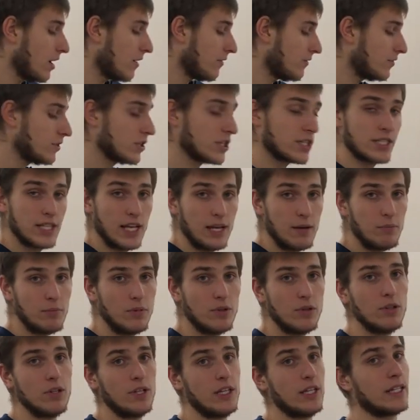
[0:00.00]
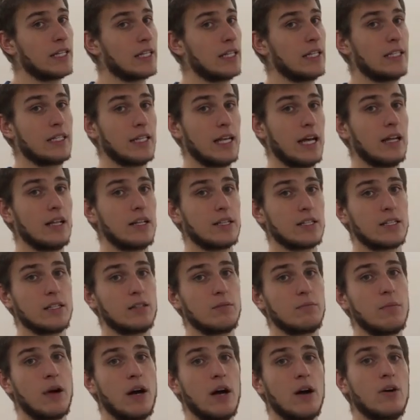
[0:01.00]
For example, it can tell us
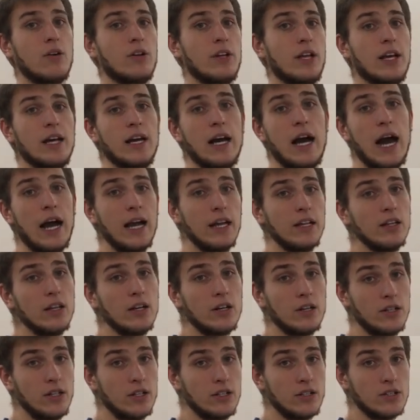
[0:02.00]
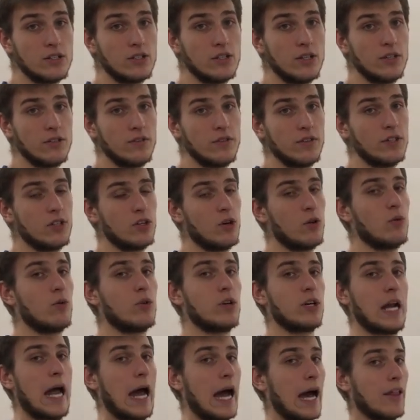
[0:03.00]
about a high load on server
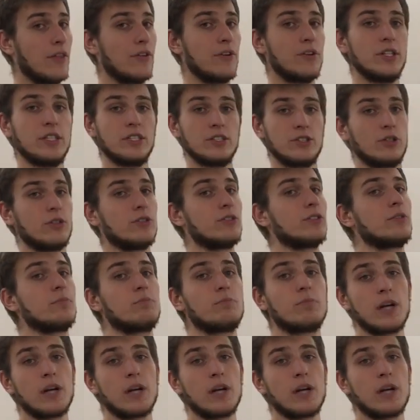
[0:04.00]
or other internal